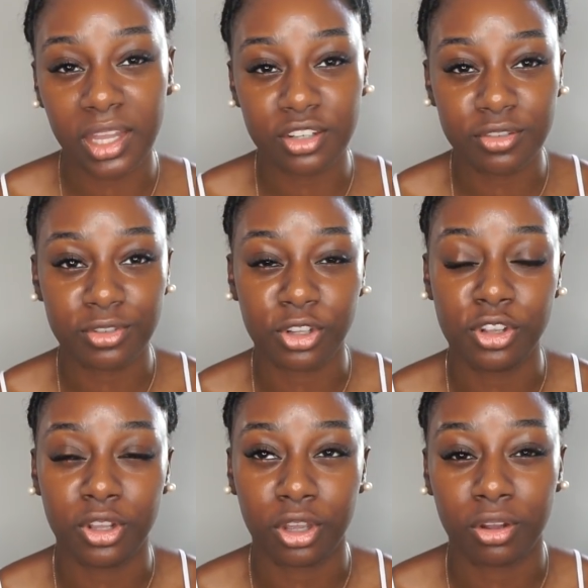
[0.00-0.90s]
and you've
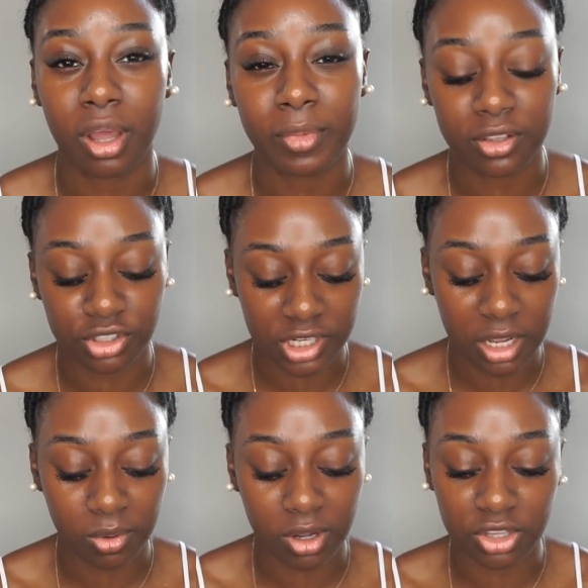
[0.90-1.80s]
you know come out the
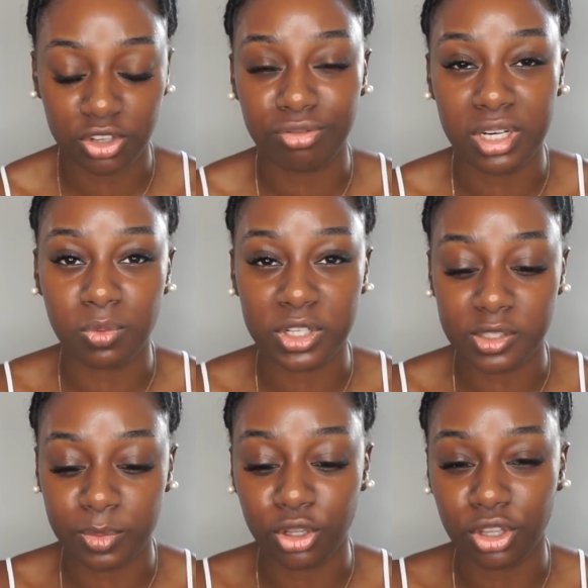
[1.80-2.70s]
shower and you really want to
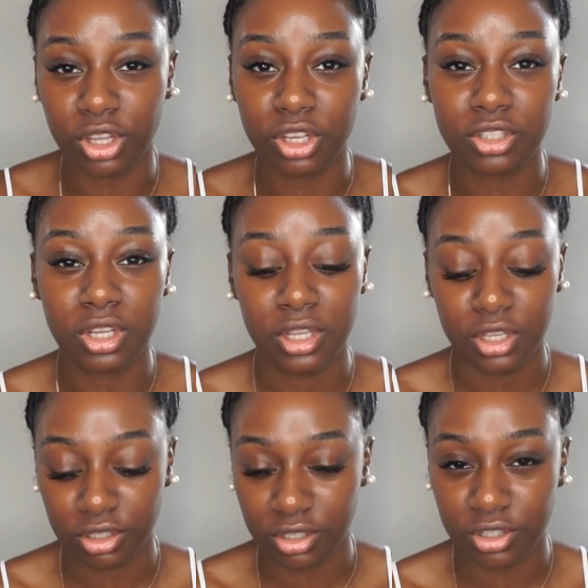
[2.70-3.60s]
smell good
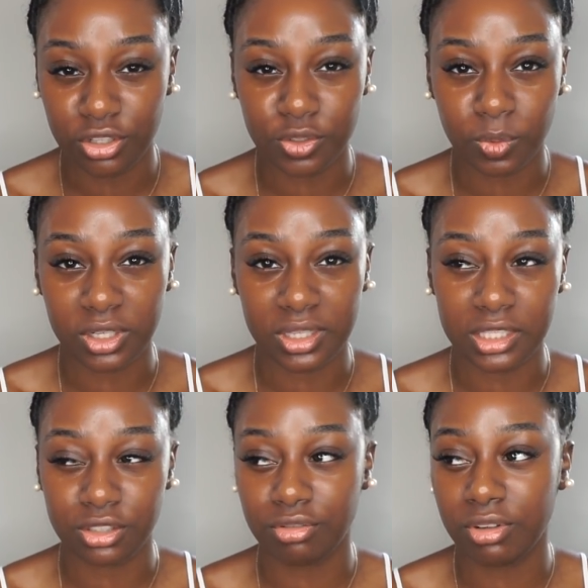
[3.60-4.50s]
you can use one of
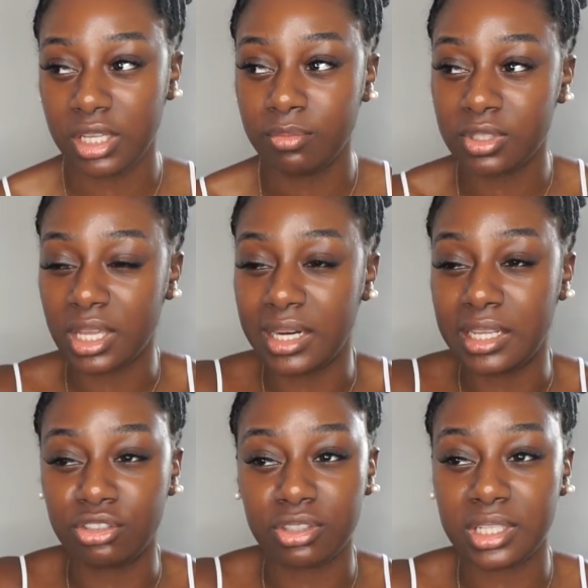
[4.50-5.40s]
these creams and
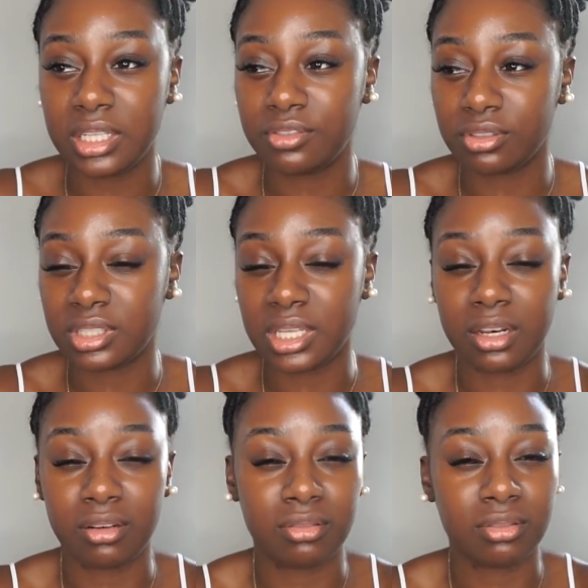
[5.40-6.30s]
it just leaves your
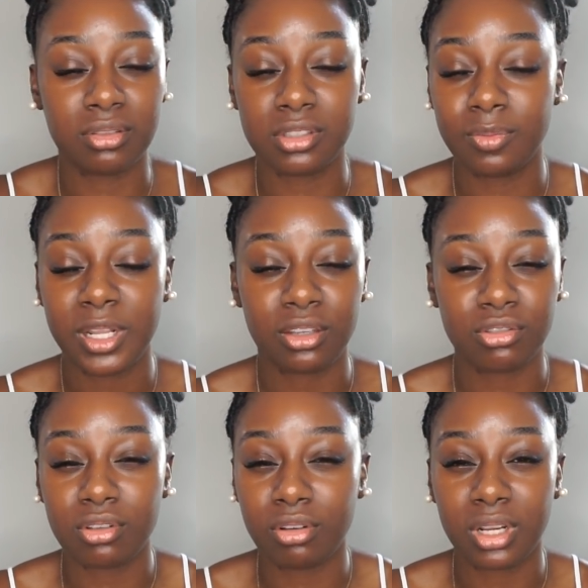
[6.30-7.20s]
skin feeling
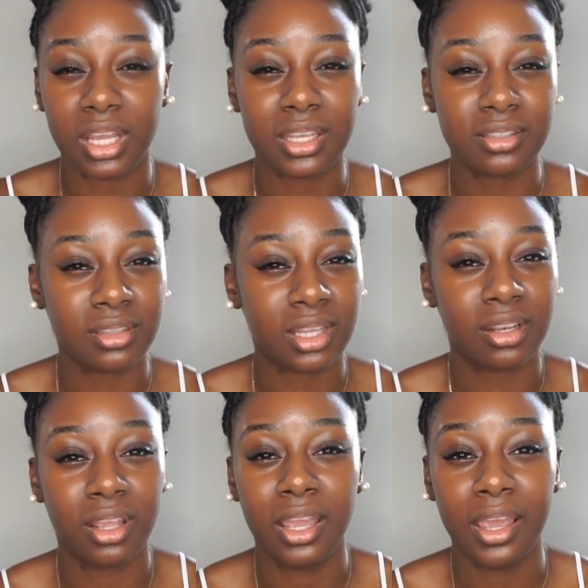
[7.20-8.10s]
so nice and
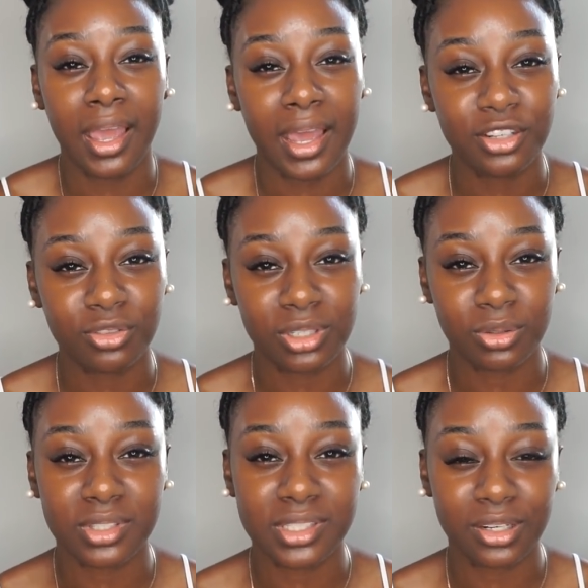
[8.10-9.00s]
then add your
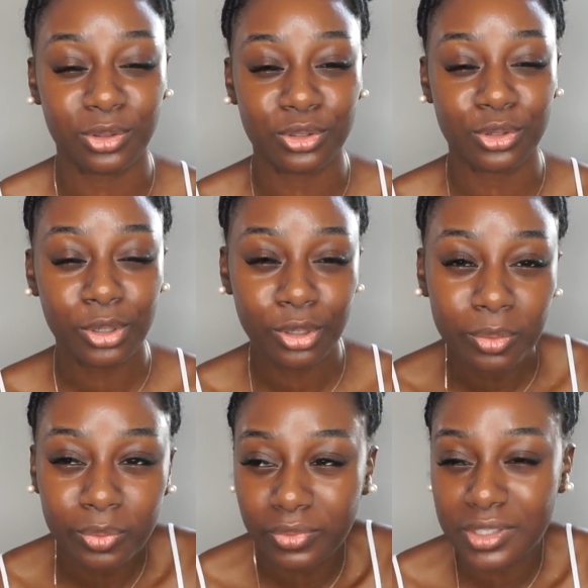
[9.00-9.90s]
little scent on
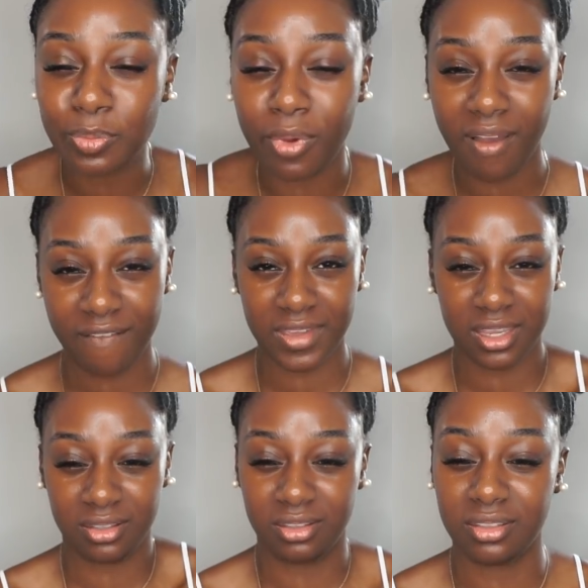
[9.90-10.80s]
top it's
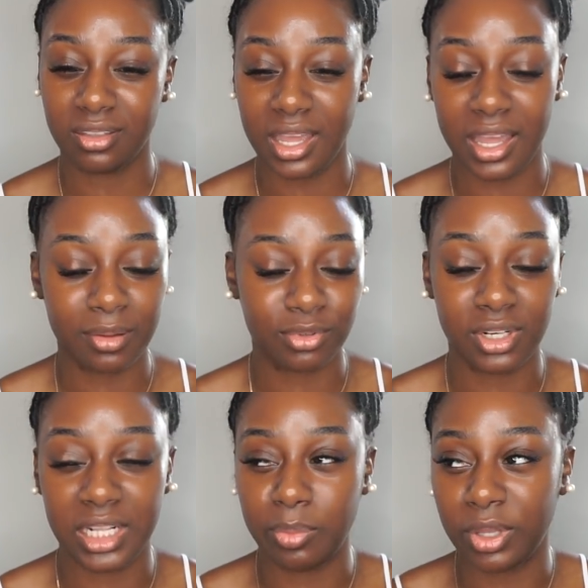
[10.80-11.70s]
perfect
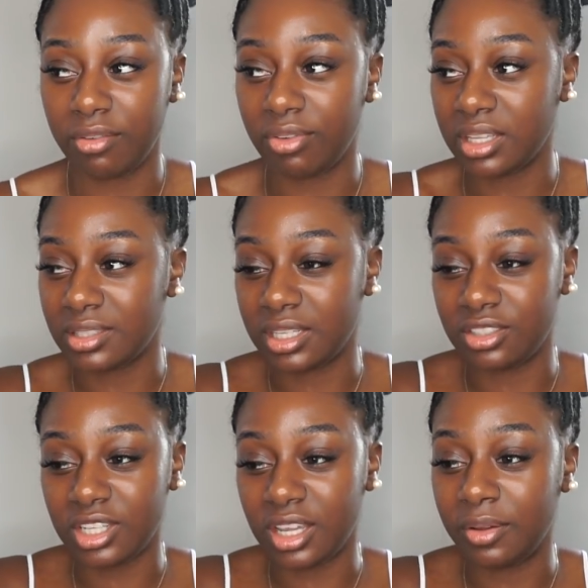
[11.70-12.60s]
absolutely perfect
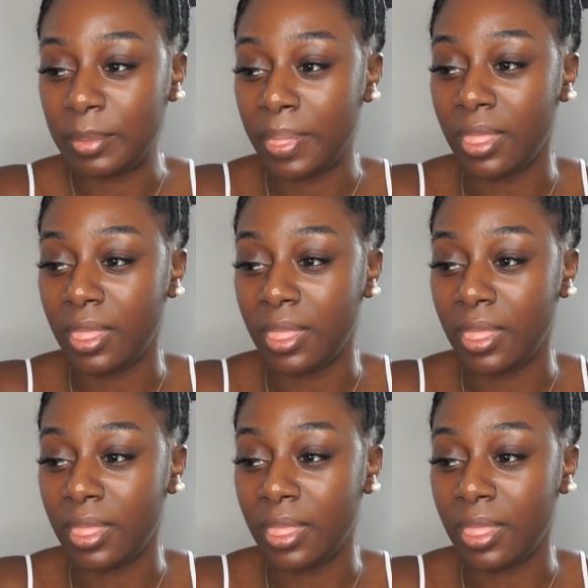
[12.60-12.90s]
and yeah